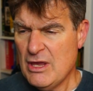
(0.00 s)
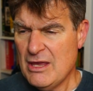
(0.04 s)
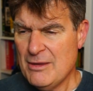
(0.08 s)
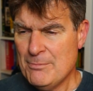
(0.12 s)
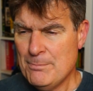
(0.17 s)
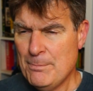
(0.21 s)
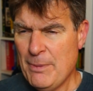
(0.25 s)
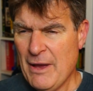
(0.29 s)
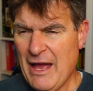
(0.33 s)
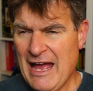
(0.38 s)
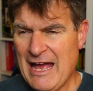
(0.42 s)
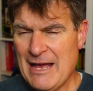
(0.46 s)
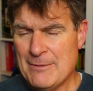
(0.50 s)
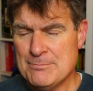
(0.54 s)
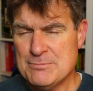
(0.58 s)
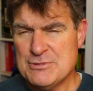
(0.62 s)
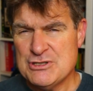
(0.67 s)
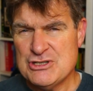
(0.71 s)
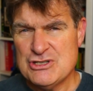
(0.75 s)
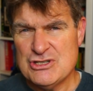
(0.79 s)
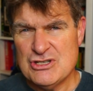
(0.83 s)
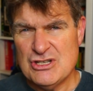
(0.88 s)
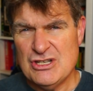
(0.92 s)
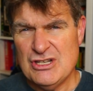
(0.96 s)

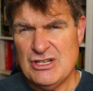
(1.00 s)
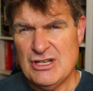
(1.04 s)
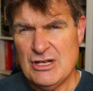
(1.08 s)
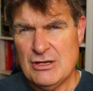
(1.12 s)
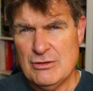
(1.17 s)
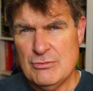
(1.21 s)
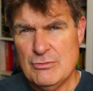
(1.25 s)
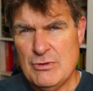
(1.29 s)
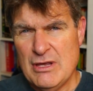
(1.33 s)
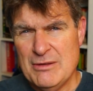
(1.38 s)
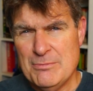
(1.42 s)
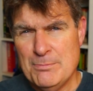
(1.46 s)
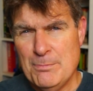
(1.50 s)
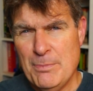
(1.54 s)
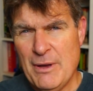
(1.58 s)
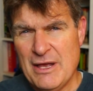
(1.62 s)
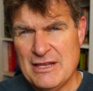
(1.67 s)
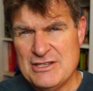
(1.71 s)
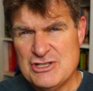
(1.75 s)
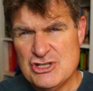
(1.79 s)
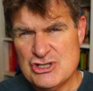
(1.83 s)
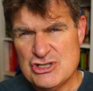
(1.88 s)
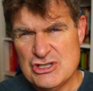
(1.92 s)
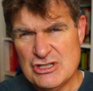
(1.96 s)
Perhaps, you know,
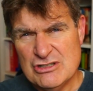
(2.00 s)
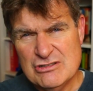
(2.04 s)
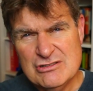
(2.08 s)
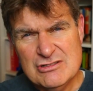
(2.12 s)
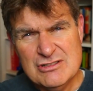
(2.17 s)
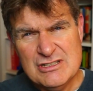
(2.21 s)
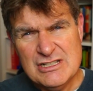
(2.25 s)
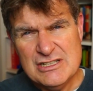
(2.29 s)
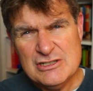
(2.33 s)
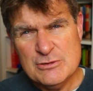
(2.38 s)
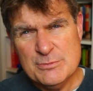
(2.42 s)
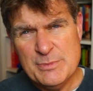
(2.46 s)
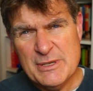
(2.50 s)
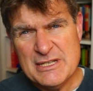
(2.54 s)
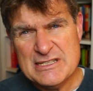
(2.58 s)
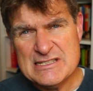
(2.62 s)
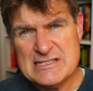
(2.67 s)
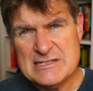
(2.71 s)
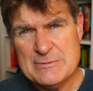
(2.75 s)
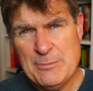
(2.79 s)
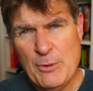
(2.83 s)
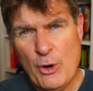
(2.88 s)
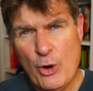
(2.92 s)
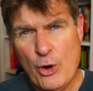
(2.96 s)
but just a little bit
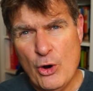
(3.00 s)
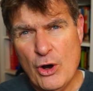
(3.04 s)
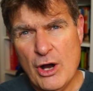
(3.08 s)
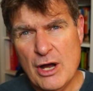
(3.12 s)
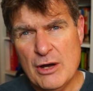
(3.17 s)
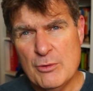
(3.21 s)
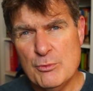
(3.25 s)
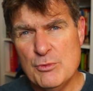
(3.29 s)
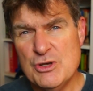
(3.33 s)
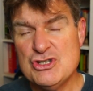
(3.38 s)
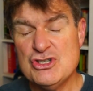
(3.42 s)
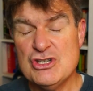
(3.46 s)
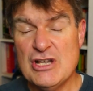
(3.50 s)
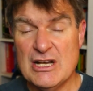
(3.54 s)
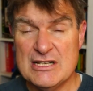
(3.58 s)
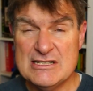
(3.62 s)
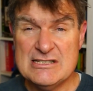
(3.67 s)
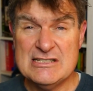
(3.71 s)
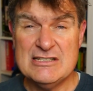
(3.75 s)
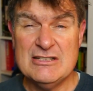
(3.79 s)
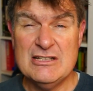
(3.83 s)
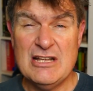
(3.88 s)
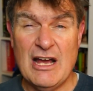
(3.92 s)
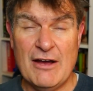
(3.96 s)
smaller, which
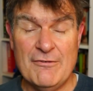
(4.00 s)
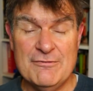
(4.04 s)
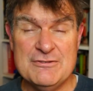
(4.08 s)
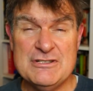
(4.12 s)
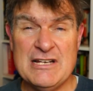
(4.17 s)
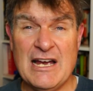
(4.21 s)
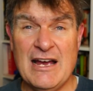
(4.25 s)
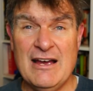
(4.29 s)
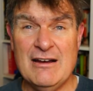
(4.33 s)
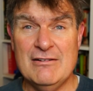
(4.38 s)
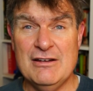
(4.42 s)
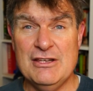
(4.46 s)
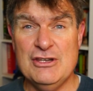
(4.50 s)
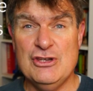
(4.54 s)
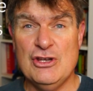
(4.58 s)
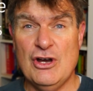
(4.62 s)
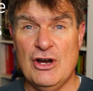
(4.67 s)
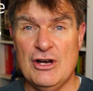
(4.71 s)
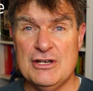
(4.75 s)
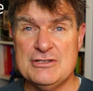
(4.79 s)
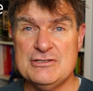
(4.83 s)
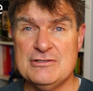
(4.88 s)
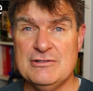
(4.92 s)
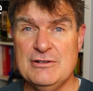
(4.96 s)
does dovetail in
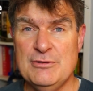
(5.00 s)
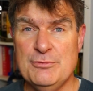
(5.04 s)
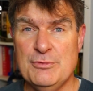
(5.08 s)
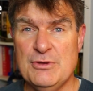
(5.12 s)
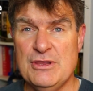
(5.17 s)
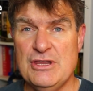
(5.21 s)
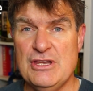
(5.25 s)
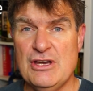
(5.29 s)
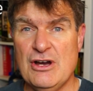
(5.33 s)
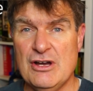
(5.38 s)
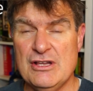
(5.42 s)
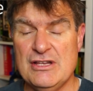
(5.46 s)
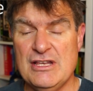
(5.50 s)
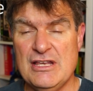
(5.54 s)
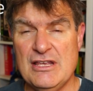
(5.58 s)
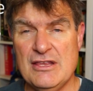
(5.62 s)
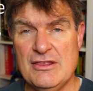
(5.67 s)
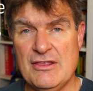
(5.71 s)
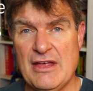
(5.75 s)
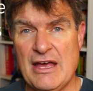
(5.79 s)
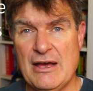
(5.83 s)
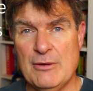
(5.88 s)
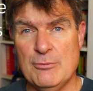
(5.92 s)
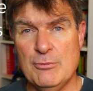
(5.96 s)
nicely with the idea
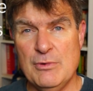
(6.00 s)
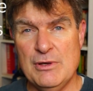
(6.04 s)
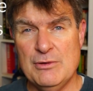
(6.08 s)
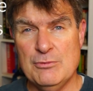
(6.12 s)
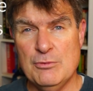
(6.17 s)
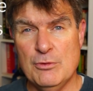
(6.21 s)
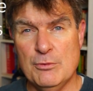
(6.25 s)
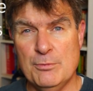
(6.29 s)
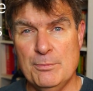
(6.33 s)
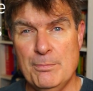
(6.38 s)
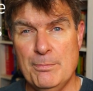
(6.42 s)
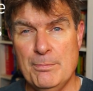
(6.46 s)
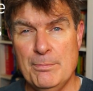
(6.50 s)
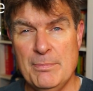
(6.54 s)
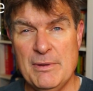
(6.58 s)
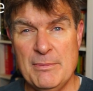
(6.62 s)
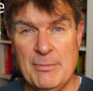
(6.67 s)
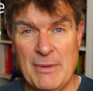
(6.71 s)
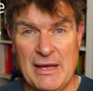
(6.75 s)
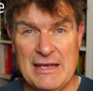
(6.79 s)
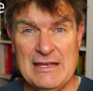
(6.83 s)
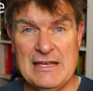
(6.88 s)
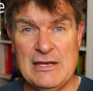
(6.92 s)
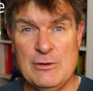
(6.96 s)
that we will be
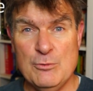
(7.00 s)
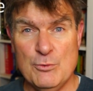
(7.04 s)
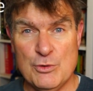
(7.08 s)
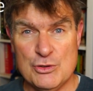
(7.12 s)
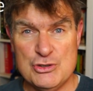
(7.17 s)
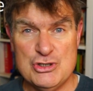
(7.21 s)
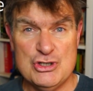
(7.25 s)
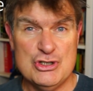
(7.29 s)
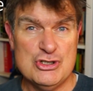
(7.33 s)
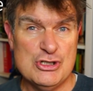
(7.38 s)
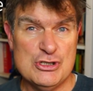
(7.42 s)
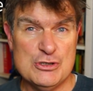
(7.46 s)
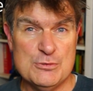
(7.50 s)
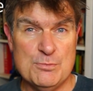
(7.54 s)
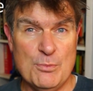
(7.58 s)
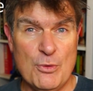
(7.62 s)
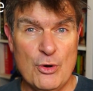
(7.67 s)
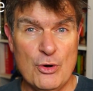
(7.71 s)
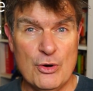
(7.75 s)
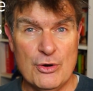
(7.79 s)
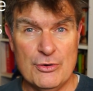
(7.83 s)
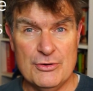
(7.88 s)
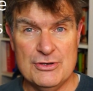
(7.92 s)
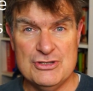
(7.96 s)
making watches
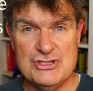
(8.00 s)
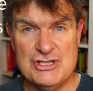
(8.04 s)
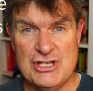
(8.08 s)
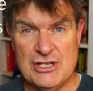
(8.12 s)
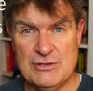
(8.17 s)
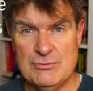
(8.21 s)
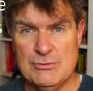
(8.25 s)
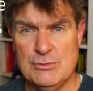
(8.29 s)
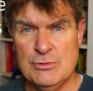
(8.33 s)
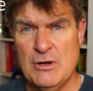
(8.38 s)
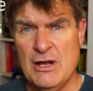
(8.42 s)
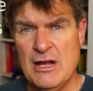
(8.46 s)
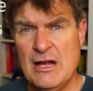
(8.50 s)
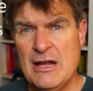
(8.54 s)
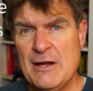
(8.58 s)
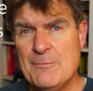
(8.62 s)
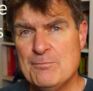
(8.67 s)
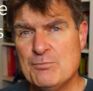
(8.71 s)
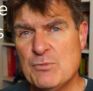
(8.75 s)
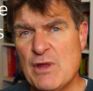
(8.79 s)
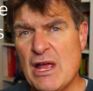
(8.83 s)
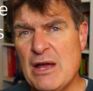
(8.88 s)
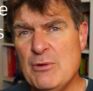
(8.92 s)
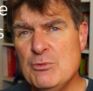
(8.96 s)
smaller in general,
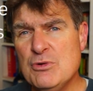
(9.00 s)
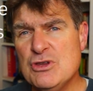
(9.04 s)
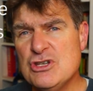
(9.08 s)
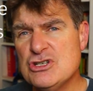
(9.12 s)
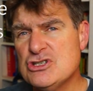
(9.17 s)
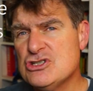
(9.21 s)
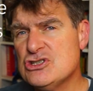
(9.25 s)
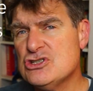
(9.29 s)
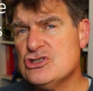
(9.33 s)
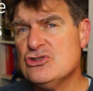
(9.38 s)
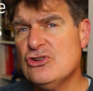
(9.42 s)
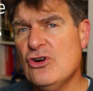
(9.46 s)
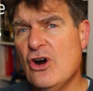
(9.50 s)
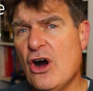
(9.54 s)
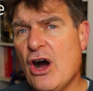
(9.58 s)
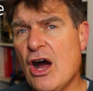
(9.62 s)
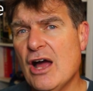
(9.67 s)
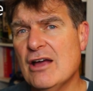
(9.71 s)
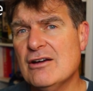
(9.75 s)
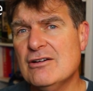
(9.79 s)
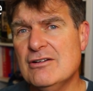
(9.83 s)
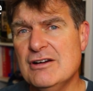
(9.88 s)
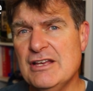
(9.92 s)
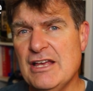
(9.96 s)
and with a
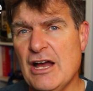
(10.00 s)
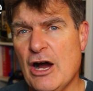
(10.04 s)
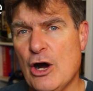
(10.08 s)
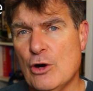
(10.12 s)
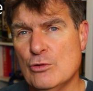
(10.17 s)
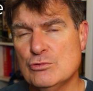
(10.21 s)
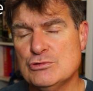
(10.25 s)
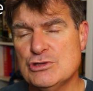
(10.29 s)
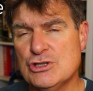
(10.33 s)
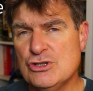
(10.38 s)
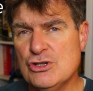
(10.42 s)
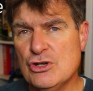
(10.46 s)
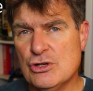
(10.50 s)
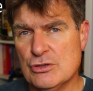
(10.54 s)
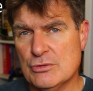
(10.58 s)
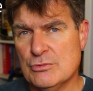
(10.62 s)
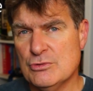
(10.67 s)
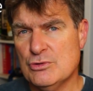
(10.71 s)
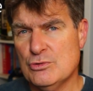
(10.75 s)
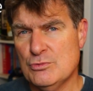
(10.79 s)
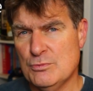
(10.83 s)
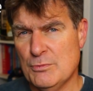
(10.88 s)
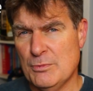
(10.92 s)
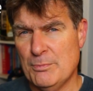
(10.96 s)
slightly altered, not
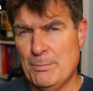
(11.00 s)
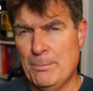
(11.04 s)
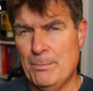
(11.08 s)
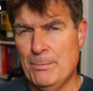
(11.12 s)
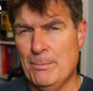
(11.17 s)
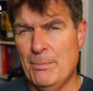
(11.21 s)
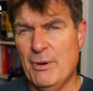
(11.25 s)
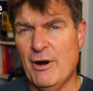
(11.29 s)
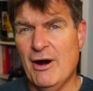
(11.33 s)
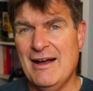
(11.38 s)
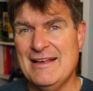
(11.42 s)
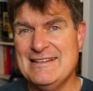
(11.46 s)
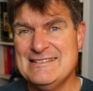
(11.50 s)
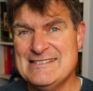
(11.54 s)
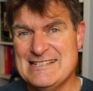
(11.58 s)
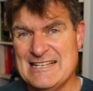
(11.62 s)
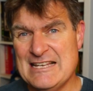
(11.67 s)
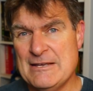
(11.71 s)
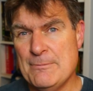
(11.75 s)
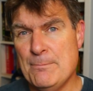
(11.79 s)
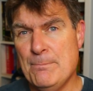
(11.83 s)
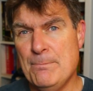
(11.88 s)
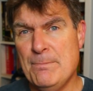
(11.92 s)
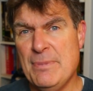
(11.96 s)

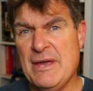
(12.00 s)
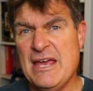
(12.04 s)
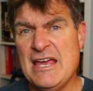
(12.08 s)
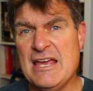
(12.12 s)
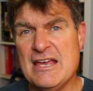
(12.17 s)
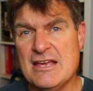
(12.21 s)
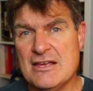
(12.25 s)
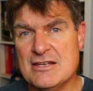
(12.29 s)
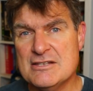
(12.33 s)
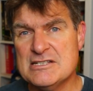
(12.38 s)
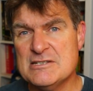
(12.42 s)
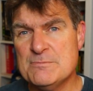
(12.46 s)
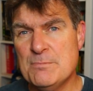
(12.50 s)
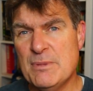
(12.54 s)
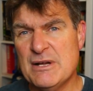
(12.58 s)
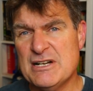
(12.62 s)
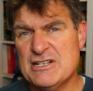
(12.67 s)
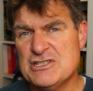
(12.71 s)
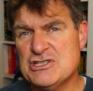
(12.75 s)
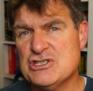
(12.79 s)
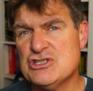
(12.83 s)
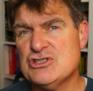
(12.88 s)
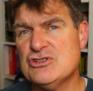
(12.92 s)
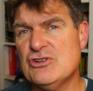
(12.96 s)
blazing pinks, but
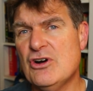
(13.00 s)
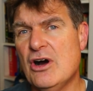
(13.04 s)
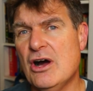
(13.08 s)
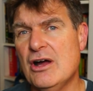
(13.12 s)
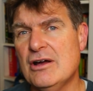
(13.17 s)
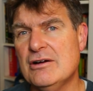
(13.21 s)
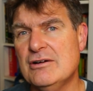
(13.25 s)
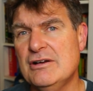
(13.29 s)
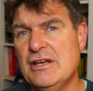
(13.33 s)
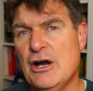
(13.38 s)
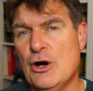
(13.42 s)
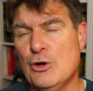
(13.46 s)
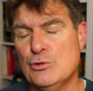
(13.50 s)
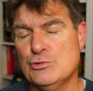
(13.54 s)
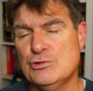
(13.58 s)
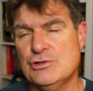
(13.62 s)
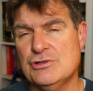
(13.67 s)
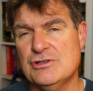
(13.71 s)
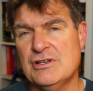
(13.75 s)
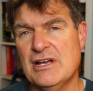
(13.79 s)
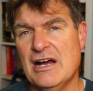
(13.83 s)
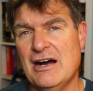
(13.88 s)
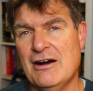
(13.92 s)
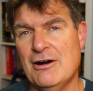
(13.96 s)
a slightly
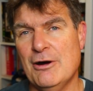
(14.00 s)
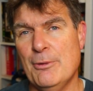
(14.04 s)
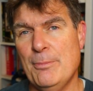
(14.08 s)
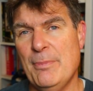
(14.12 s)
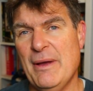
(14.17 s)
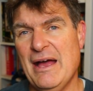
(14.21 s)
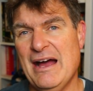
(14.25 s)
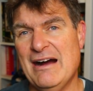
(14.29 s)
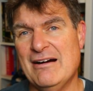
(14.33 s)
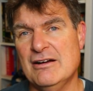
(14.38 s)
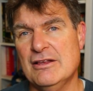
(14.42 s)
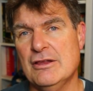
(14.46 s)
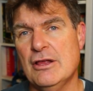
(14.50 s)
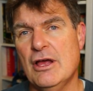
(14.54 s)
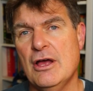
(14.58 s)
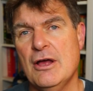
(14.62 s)
altered color palette.